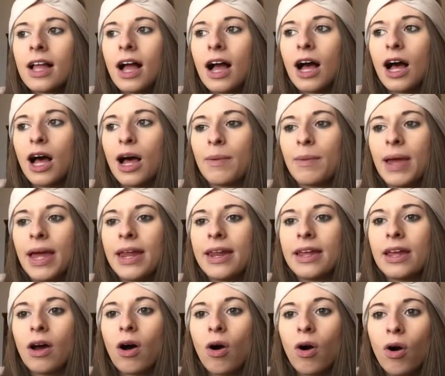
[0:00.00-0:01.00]
And
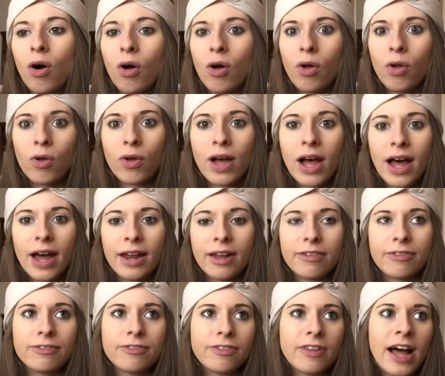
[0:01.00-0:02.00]
it all kind
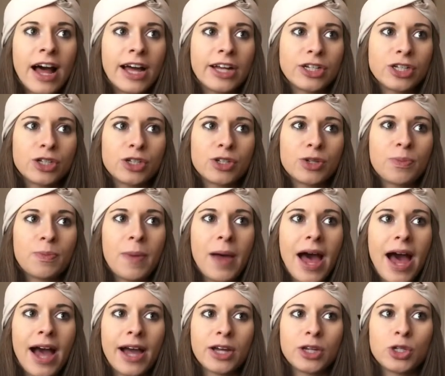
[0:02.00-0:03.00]
of flashed
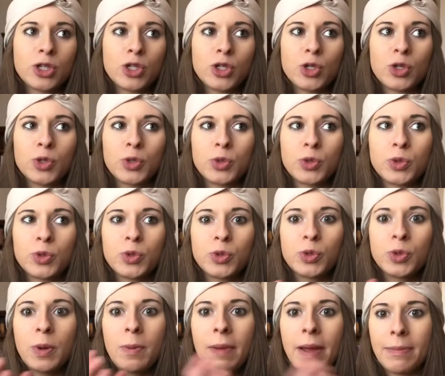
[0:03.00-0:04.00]
back
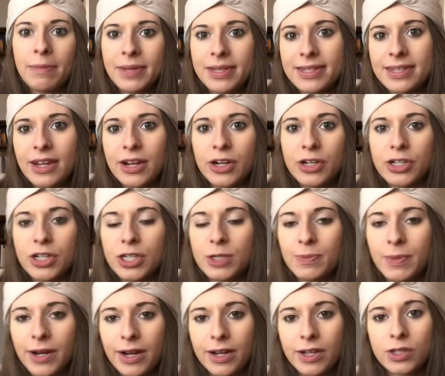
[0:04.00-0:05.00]
to my miscarriage
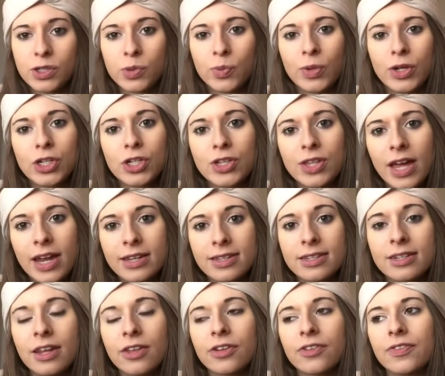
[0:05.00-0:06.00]
experience, which that
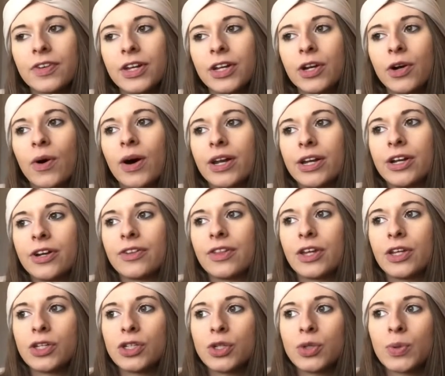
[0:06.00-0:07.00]
is another video on here
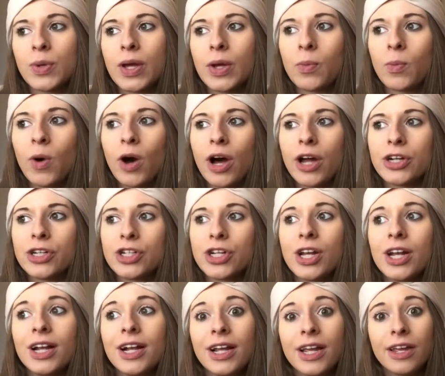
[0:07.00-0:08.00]
that you can watch
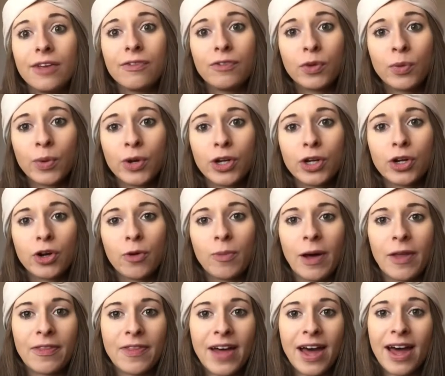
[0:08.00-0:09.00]
if you want to know
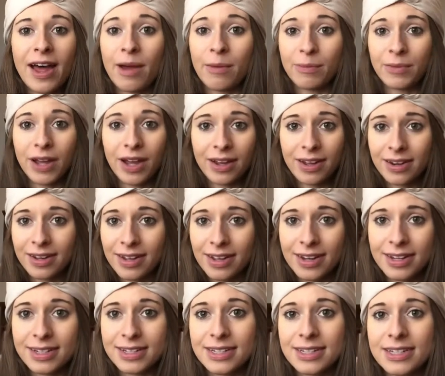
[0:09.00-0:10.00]
about that. I'm not going to get
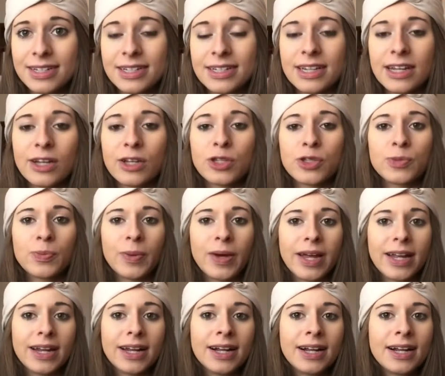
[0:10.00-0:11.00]
into details,
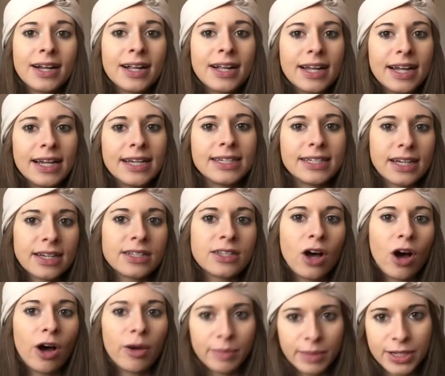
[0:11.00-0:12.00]
but it does
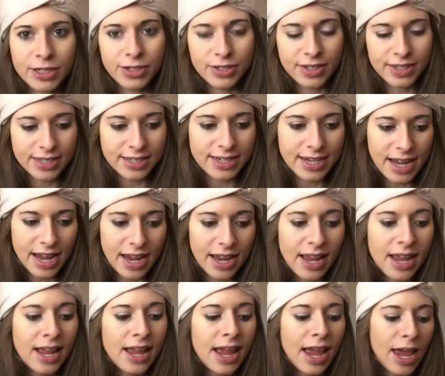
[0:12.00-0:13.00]
haunt me to this day.
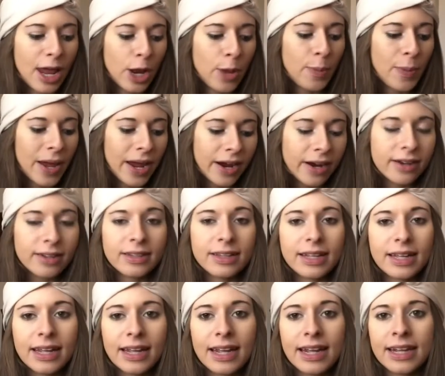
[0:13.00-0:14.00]
And
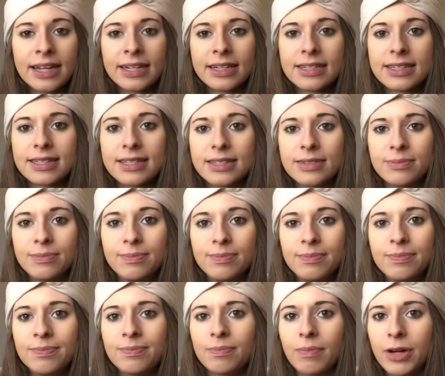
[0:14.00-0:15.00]
apparently it's
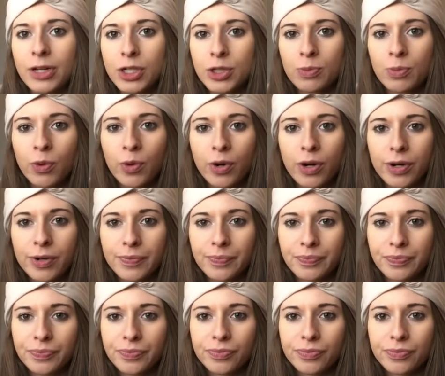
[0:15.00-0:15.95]
much more